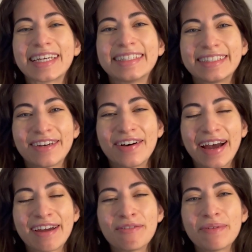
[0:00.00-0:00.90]
So
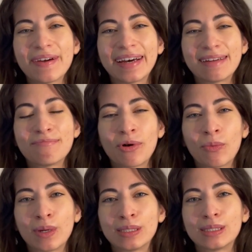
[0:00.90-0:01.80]
I hope you had a
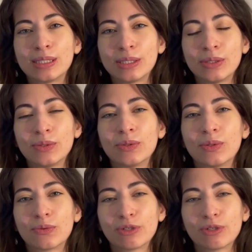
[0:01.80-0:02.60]
moment to